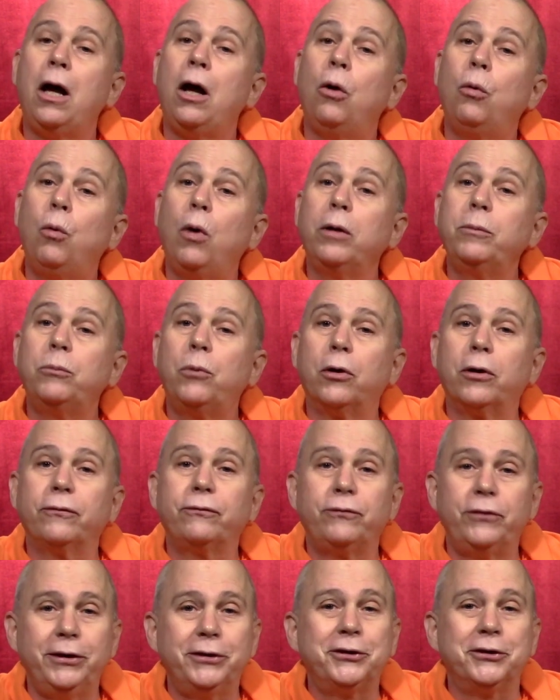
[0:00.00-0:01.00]
One more
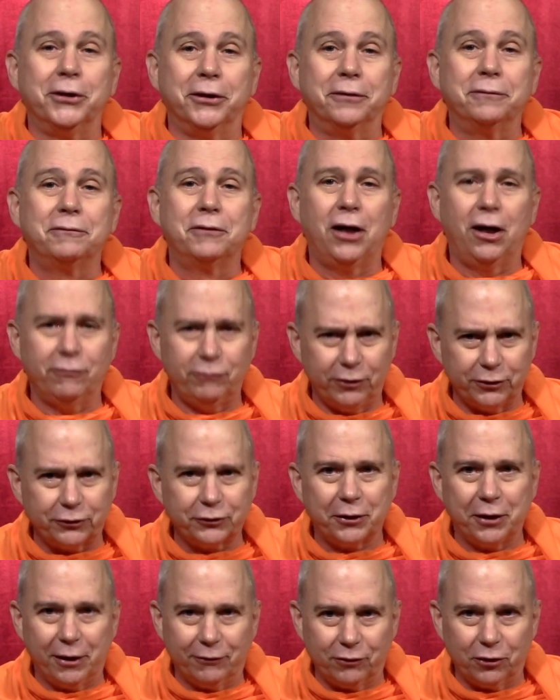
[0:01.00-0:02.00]
feature of this
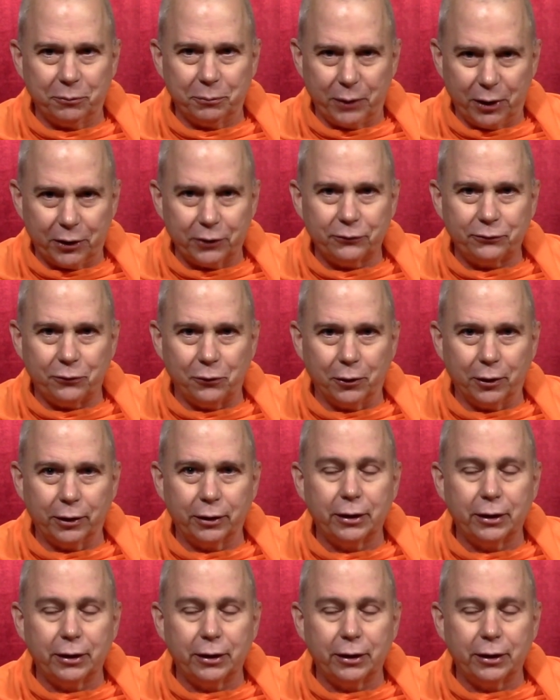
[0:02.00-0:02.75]
clever metaphor